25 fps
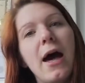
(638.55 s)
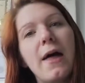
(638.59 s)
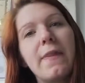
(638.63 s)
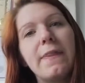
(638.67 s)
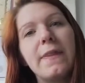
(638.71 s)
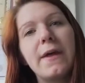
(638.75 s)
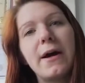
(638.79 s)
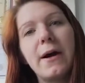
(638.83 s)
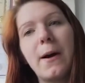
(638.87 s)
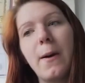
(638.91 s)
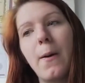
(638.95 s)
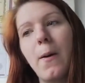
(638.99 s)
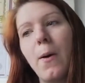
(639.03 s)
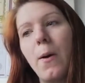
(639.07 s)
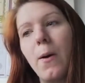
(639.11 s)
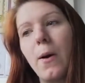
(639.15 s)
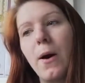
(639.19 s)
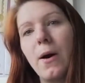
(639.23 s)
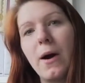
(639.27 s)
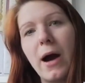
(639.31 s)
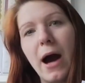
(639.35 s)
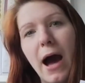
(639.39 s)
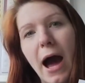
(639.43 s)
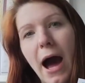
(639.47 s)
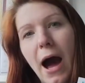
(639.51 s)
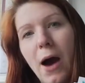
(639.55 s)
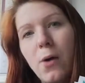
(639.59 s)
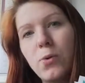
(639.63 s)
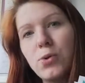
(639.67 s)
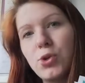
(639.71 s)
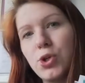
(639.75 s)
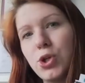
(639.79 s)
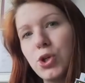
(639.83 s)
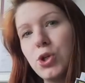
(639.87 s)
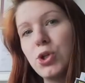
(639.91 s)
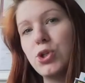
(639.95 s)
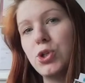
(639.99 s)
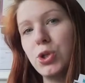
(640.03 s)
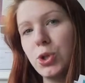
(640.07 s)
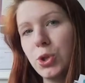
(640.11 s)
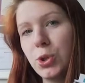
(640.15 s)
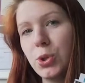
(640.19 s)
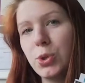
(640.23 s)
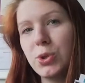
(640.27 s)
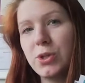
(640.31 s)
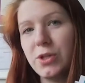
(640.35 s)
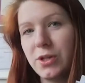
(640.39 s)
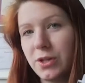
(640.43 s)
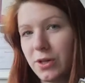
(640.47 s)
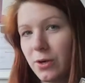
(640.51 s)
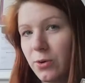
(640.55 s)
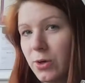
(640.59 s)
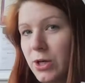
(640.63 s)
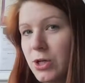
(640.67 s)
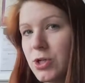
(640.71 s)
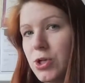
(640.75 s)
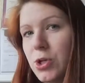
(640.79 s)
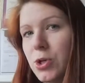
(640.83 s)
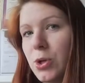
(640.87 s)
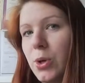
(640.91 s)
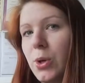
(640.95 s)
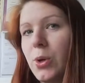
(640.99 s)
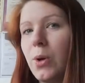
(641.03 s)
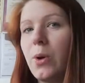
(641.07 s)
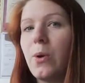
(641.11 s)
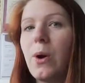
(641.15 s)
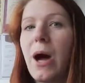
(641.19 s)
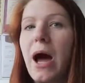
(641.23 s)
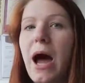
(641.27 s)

the how to do the ritual,